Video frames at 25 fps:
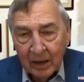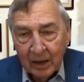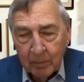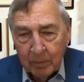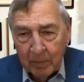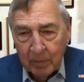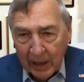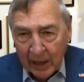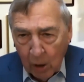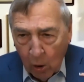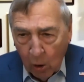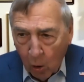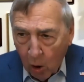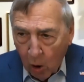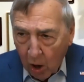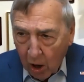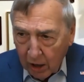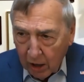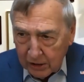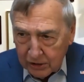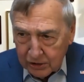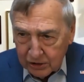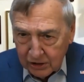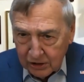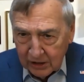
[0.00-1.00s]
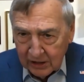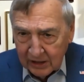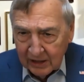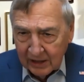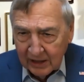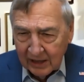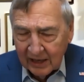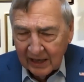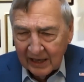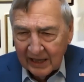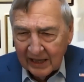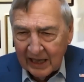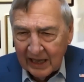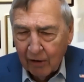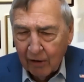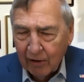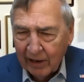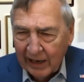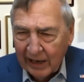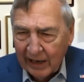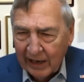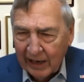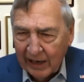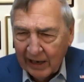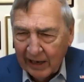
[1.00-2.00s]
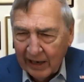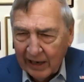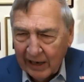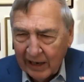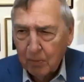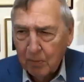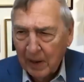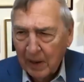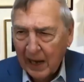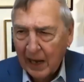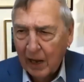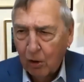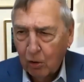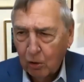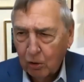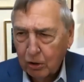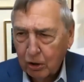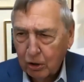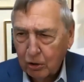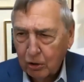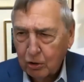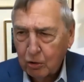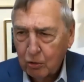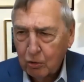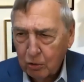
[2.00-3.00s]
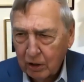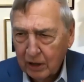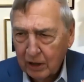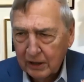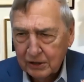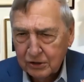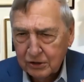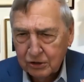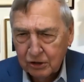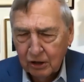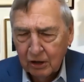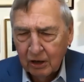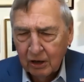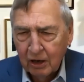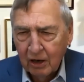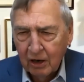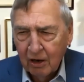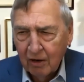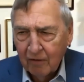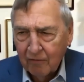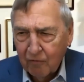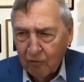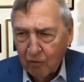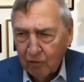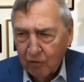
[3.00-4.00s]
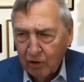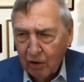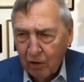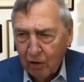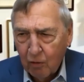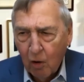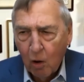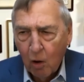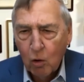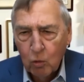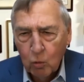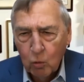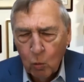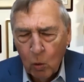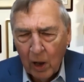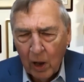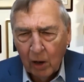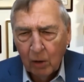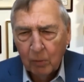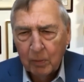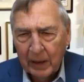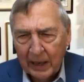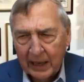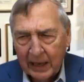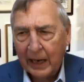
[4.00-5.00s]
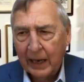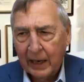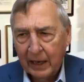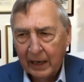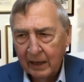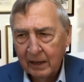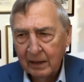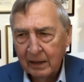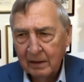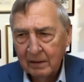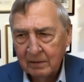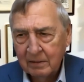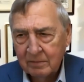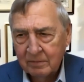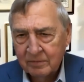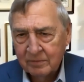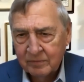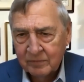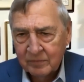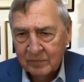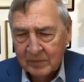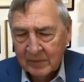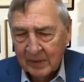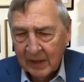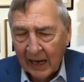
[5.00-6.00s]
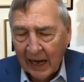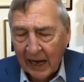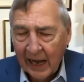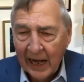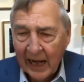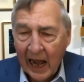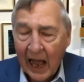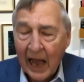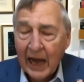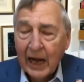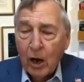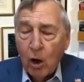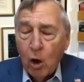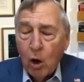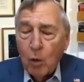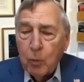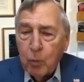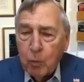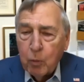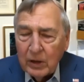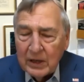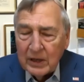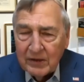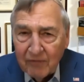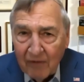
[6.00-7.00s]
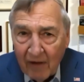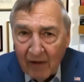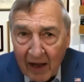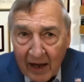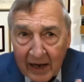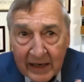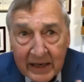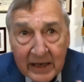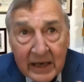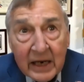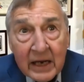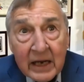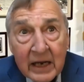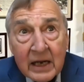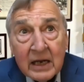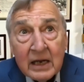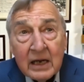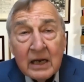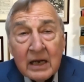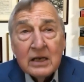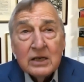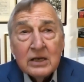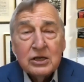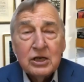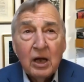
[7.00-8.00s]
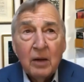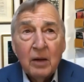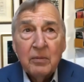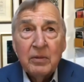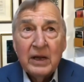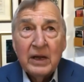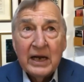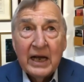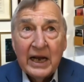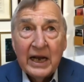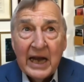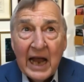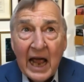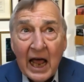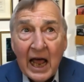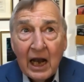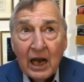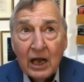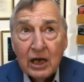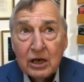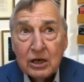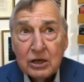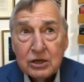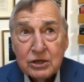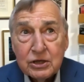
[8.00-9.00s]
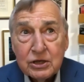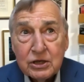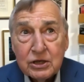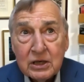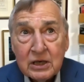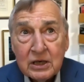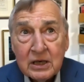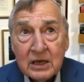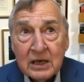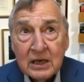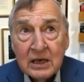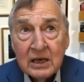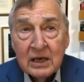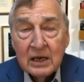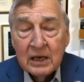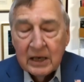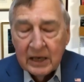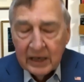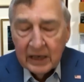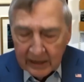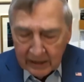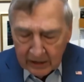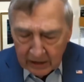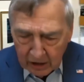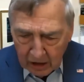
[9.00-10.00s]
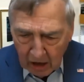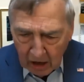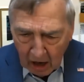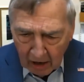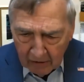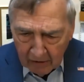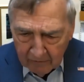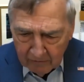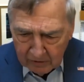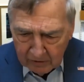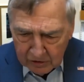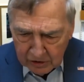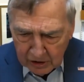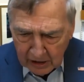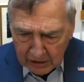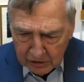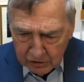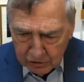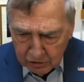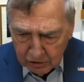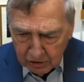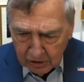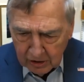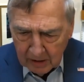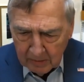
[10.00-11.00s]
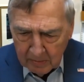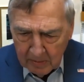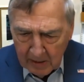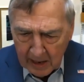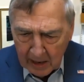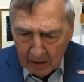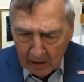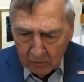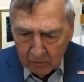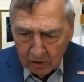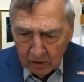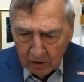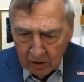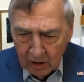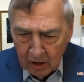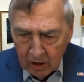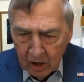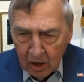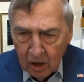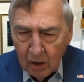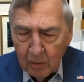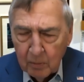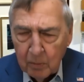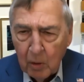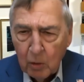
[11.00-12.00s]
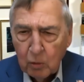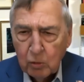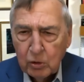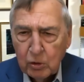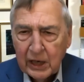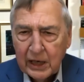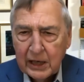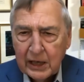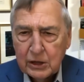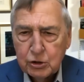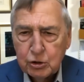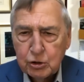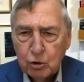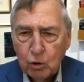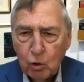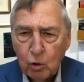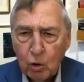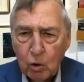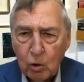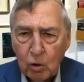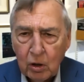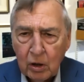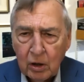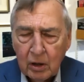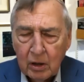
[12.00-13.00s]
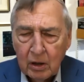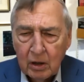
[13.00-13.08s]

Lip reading: because they're each compelled to do this for their own well-being. And I hope we find something analogous in the conversation about potential